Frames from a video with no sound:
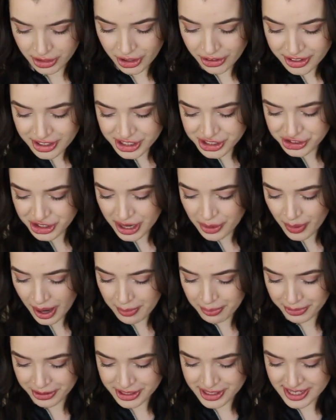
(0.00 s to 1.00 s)
The only straight
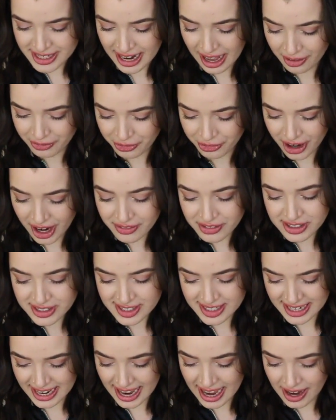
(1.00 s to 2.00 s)
white person I'll forever
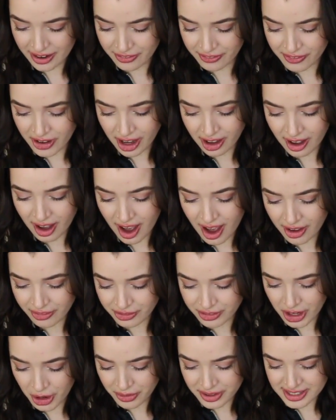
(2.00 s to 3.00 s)
stand. Fuck
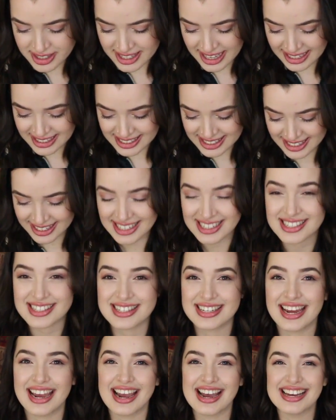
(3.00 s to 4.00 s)
off, Noah send titty
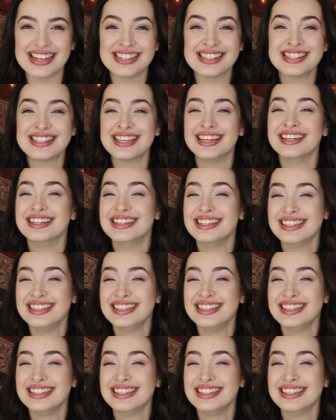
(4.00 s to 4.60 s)
stands.